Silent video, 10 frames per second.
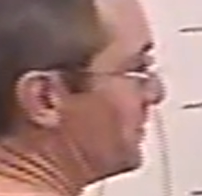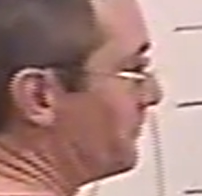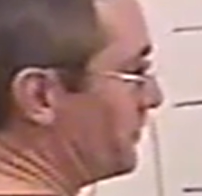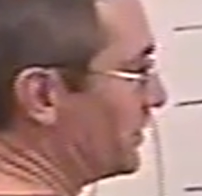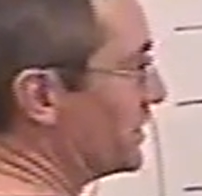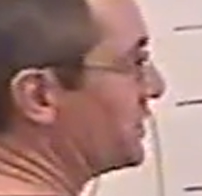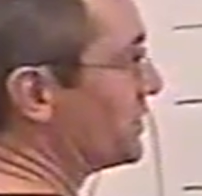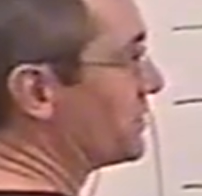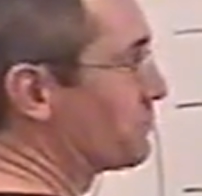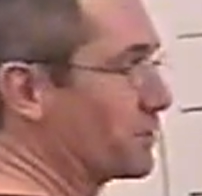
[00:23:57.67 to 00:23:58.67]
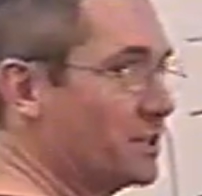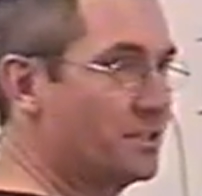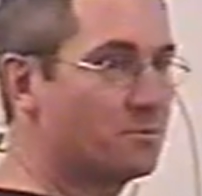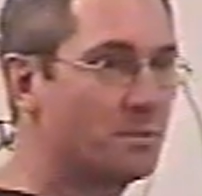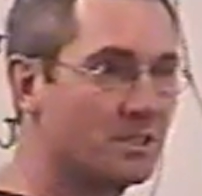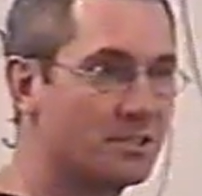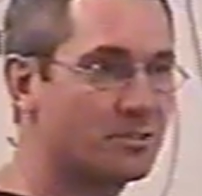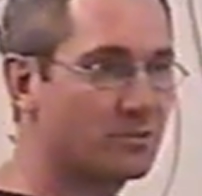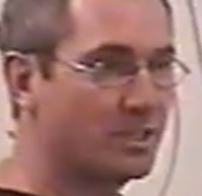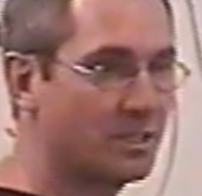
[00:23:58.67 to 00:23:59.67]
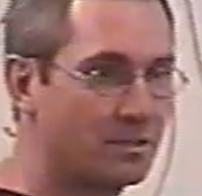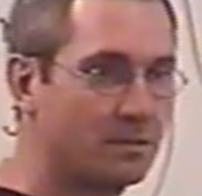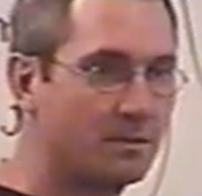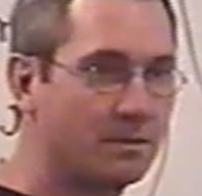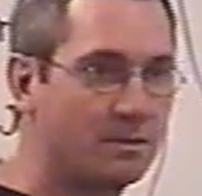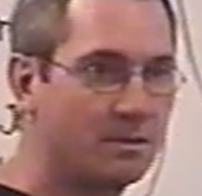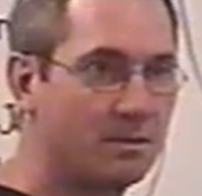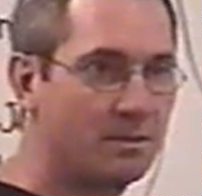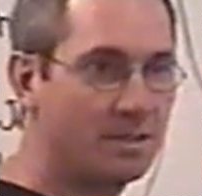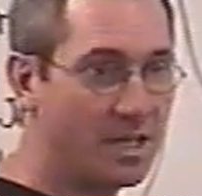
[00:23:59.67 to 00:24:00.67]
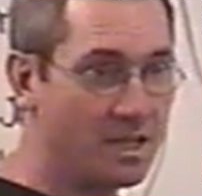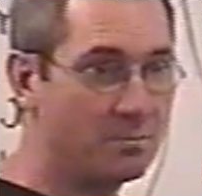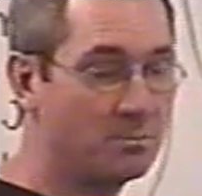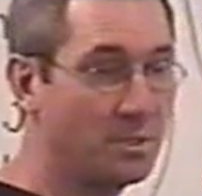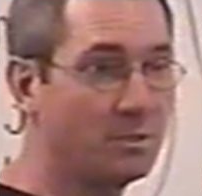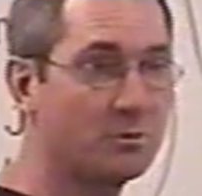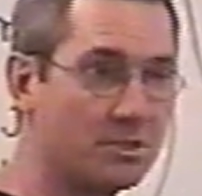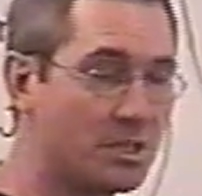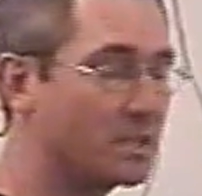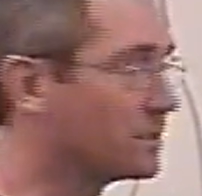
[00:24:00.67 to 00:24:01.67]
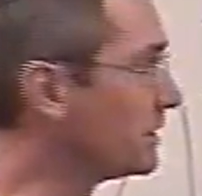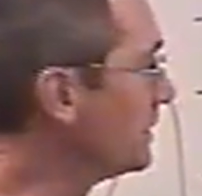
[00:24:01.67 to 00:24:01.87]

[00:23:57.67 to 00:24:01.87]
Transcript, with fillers: villages where he's ministering and being rejected